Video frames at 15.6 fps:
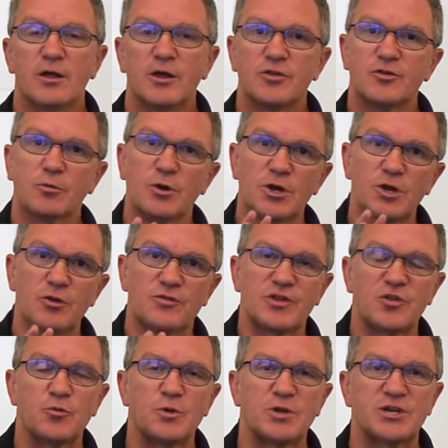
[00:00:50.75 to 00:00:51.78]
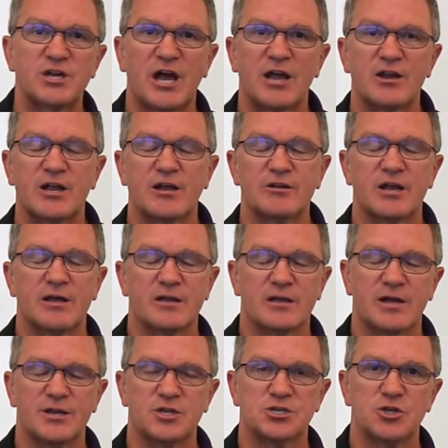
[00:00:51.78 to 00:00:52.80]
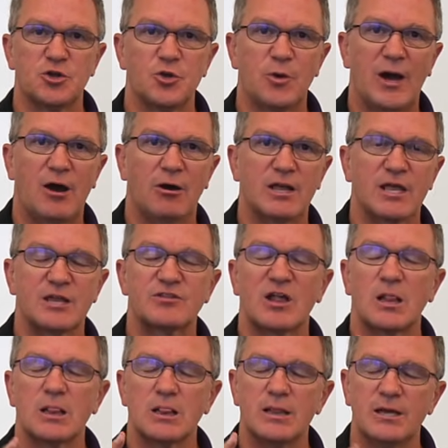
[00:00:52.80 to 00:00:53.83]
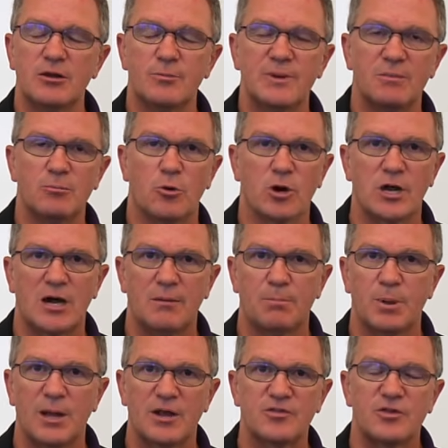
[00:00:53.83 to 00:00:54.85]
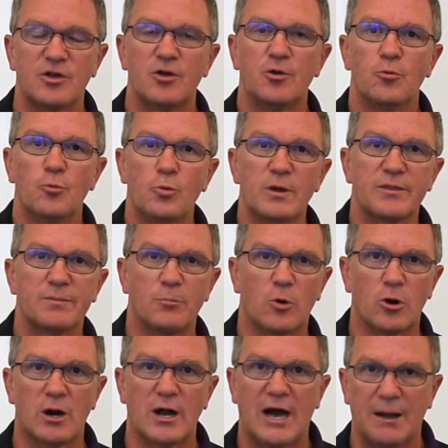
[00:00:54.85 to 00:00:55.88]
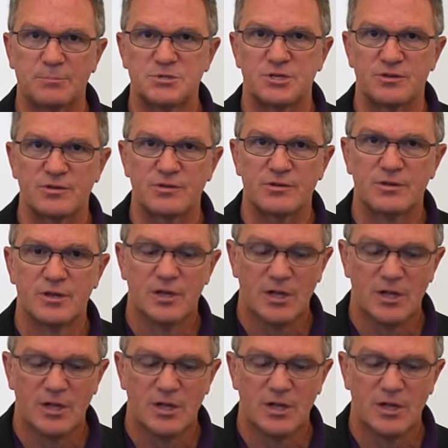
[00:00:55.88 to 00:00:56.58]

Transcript: So we're going to use this one to kind of show you how it gets a little bit more complex with more options.